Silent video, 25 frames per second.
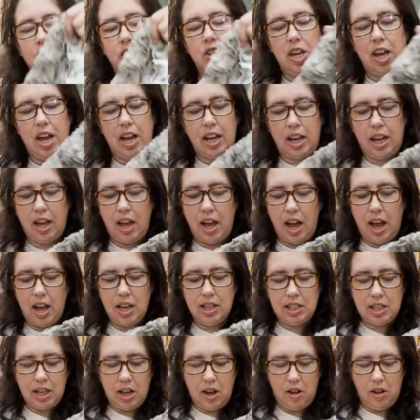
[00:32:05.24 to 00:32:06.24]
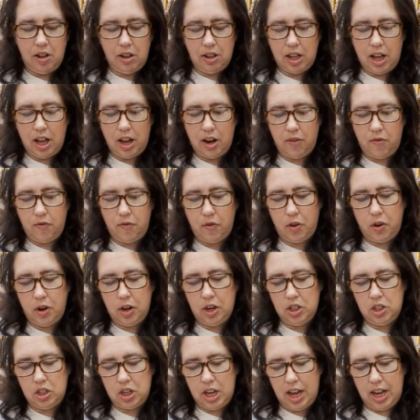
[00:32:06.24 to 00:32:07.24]
jacket. I saw a lot of
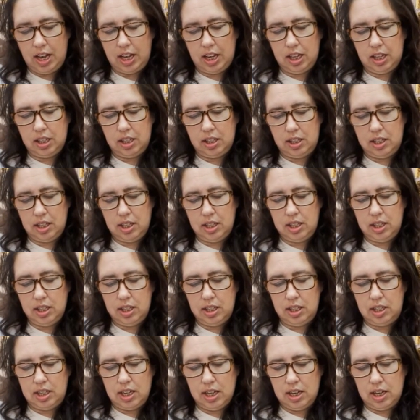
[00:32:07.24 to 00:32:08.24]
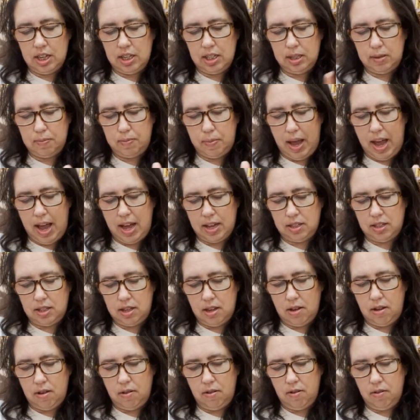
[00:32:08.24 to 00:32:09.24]
furry jackets. This is Dennis
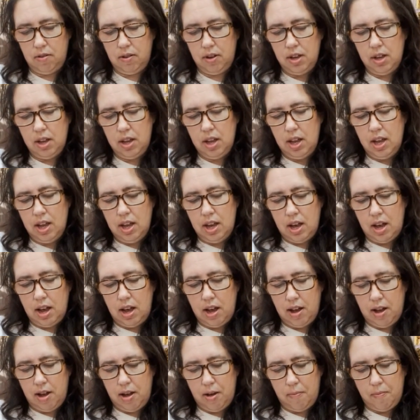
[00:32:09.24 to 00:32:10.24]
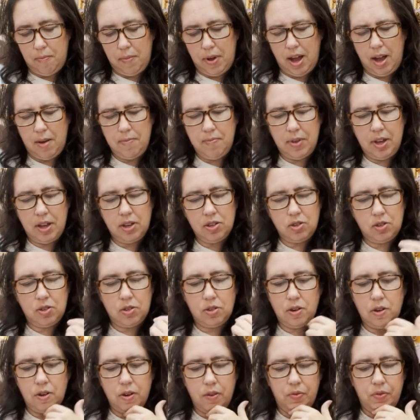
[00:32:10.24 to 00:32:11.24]
Basso. I'm not
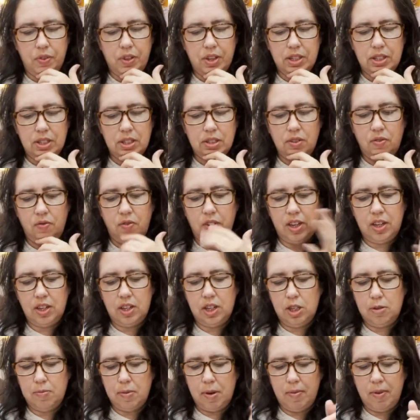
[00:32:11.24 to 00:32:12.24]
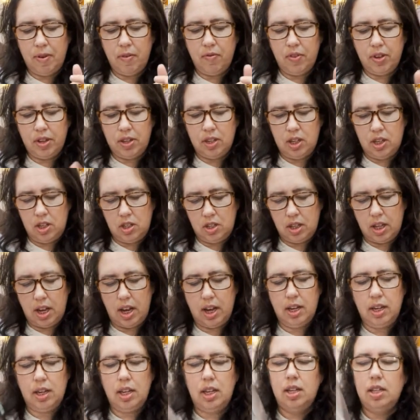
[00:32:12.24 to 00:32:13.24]
sure if this is vintage, maybe vintage
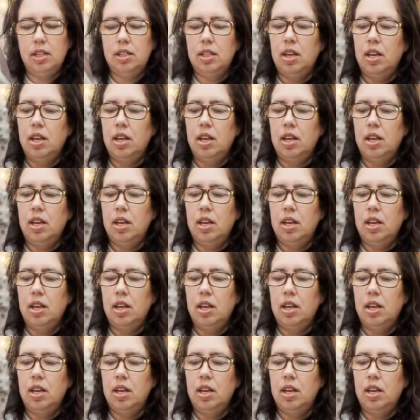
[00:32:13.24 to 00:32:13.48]
90s,